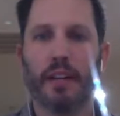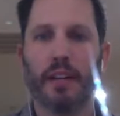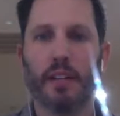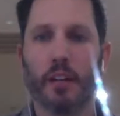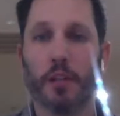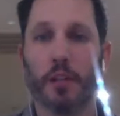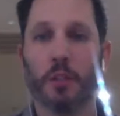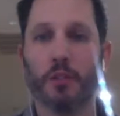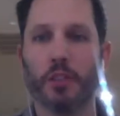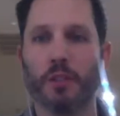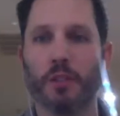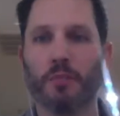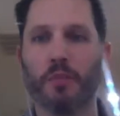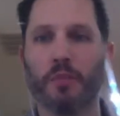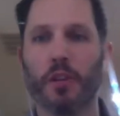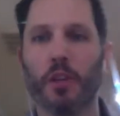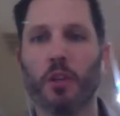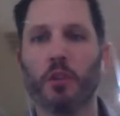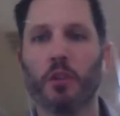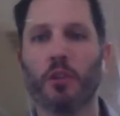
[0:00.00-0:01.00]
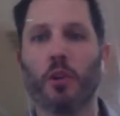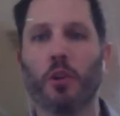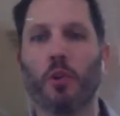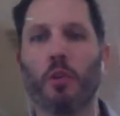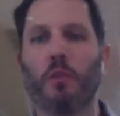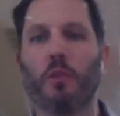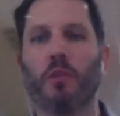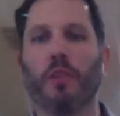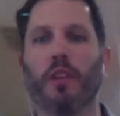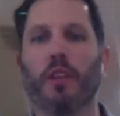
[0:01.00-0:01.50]
Understood.
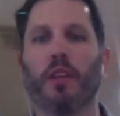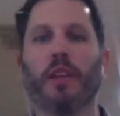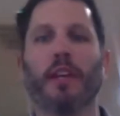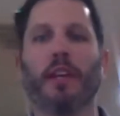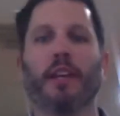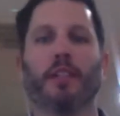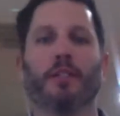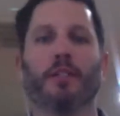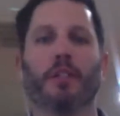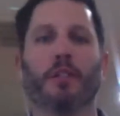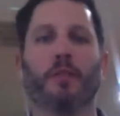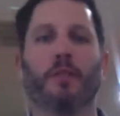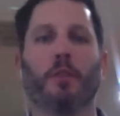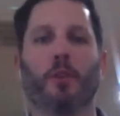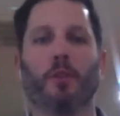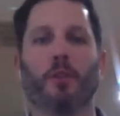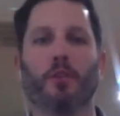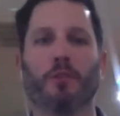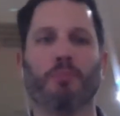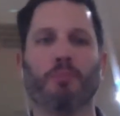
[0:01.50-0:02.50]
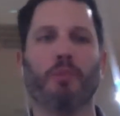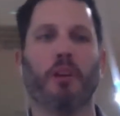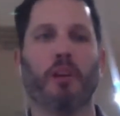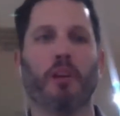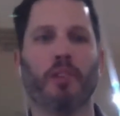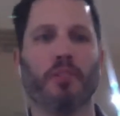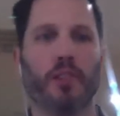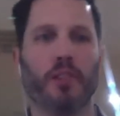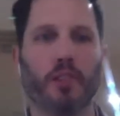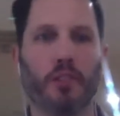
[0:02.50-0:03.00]
So as far as the
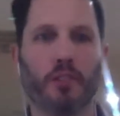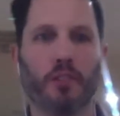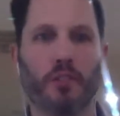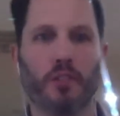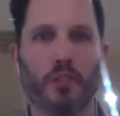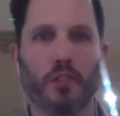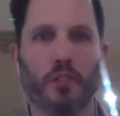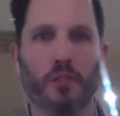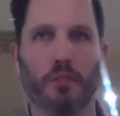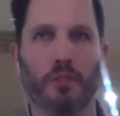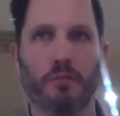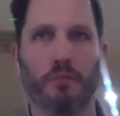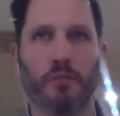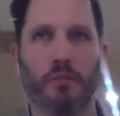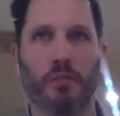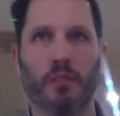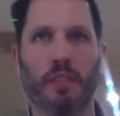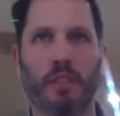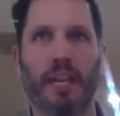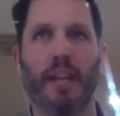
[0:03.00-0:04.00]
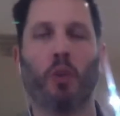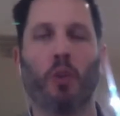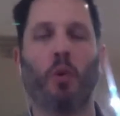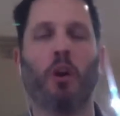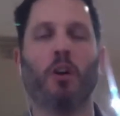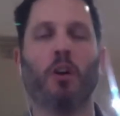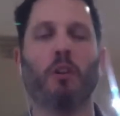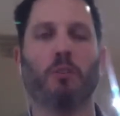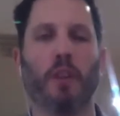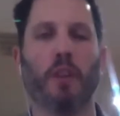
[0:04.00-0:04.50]
process to get
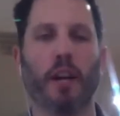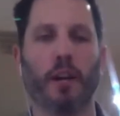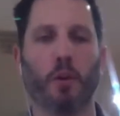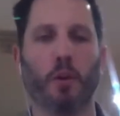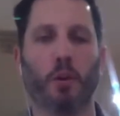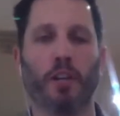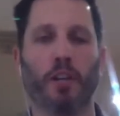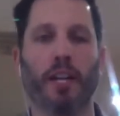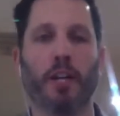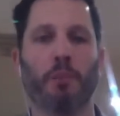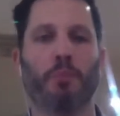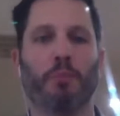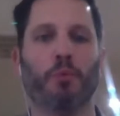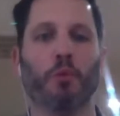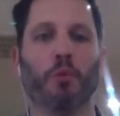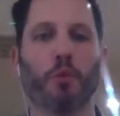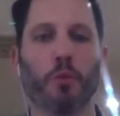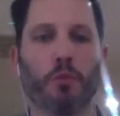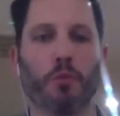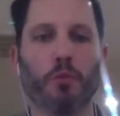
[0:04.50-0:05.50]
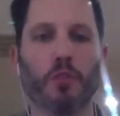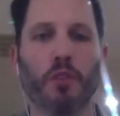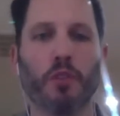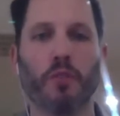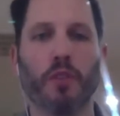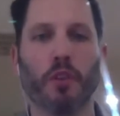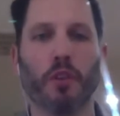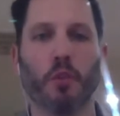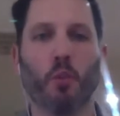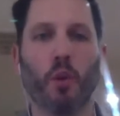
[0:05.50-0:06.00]
qualified or to get approved,
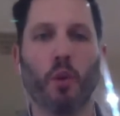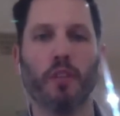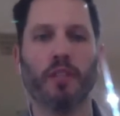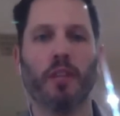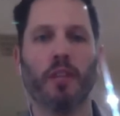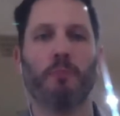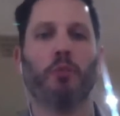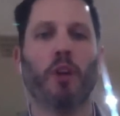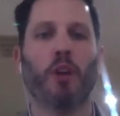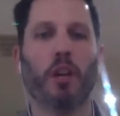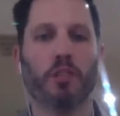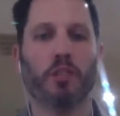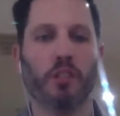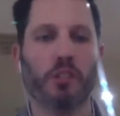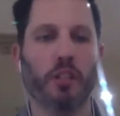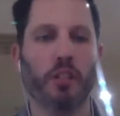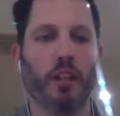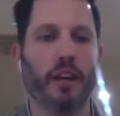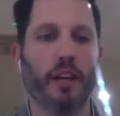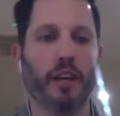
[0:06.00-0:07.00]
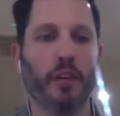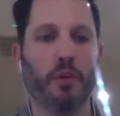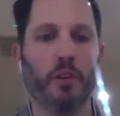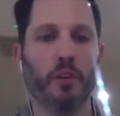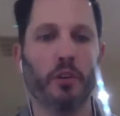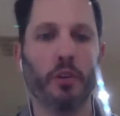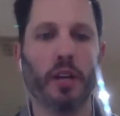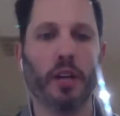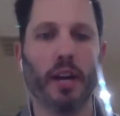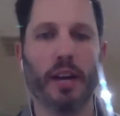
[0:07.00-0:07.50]
what's that process like with you
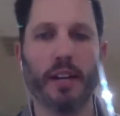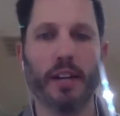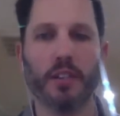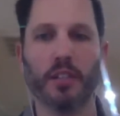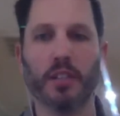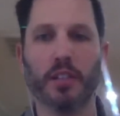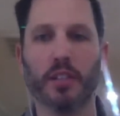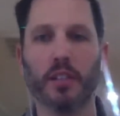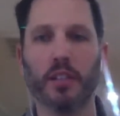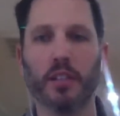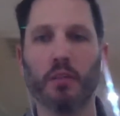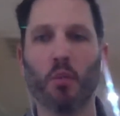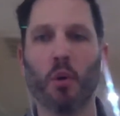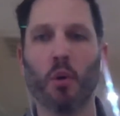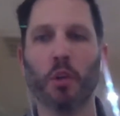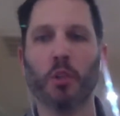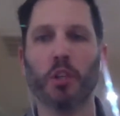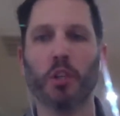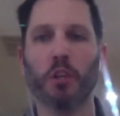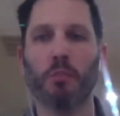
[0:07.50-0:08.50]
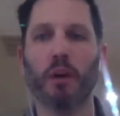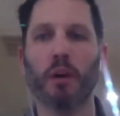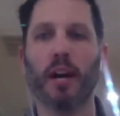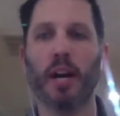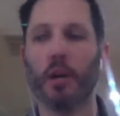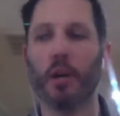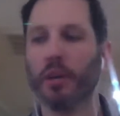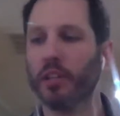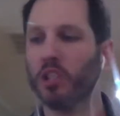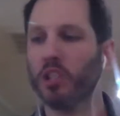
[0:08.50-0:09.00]
guys, and what should a buyer
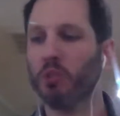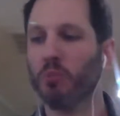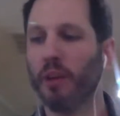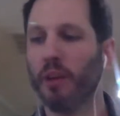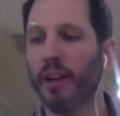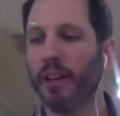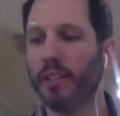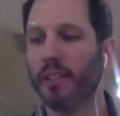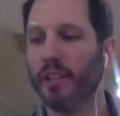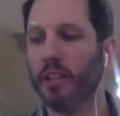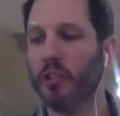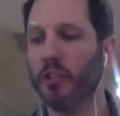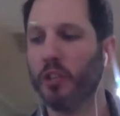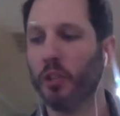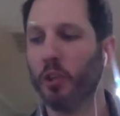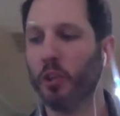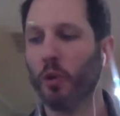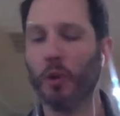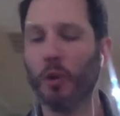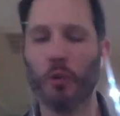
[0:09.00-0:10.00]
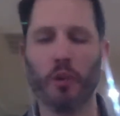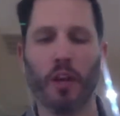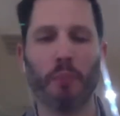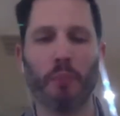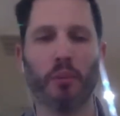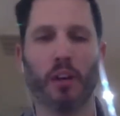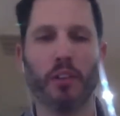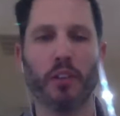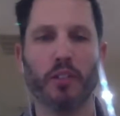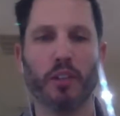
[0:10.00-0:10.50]
expect as they're going through that
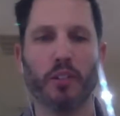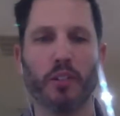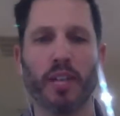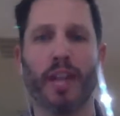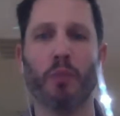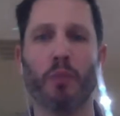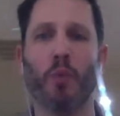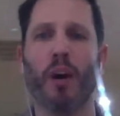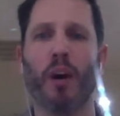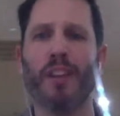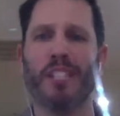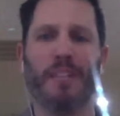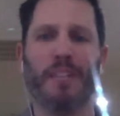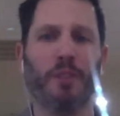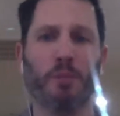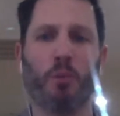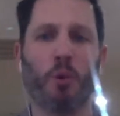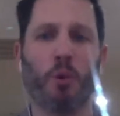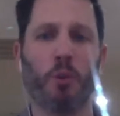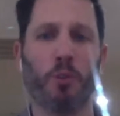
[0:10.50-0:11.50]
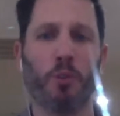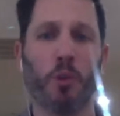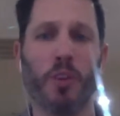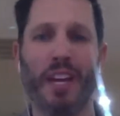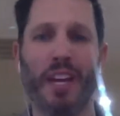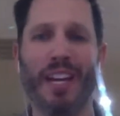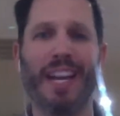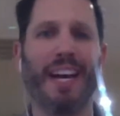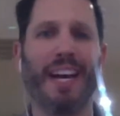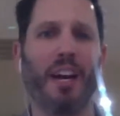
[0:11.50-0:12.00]
process? And why is it even important to do that
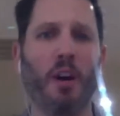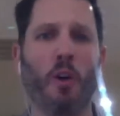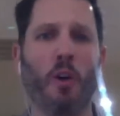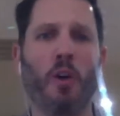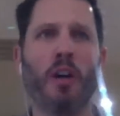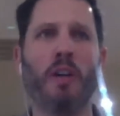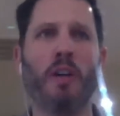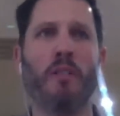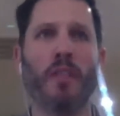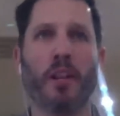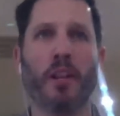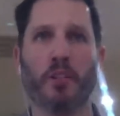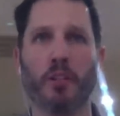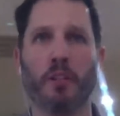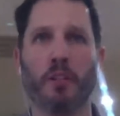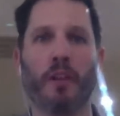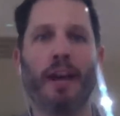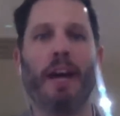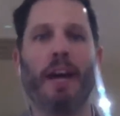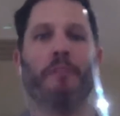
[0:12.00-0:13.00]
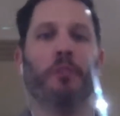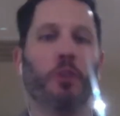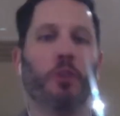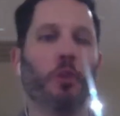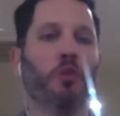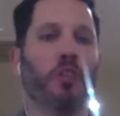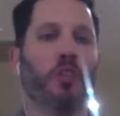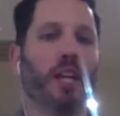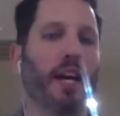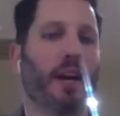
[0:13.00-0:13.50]
now instead of after you
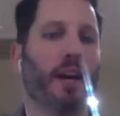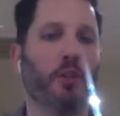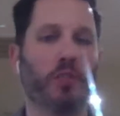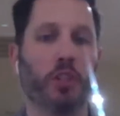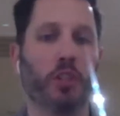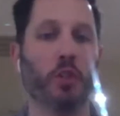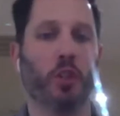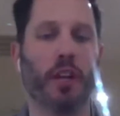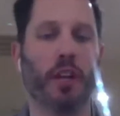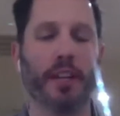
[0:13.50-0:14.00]
see a house that you like?